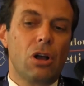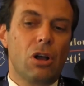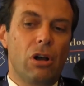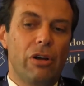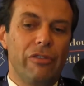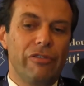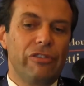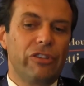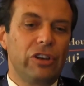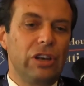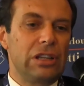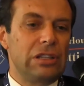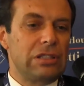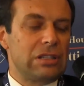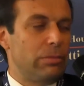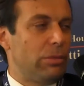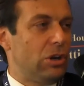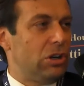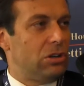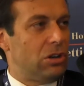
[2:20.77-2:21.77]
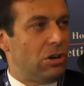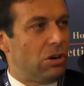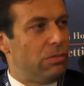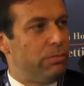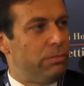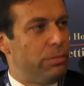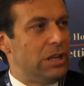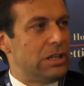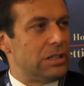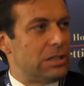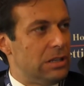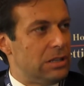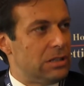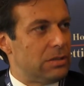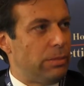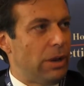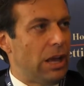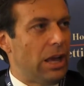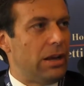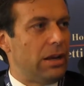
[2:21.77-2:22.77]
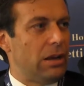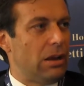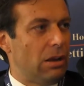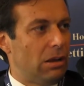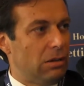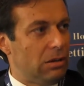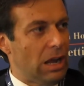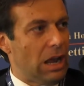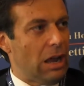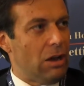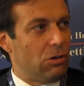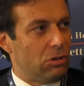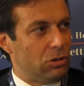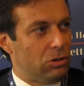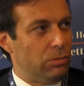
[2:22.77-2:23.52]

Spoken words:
confidence about their business plan and how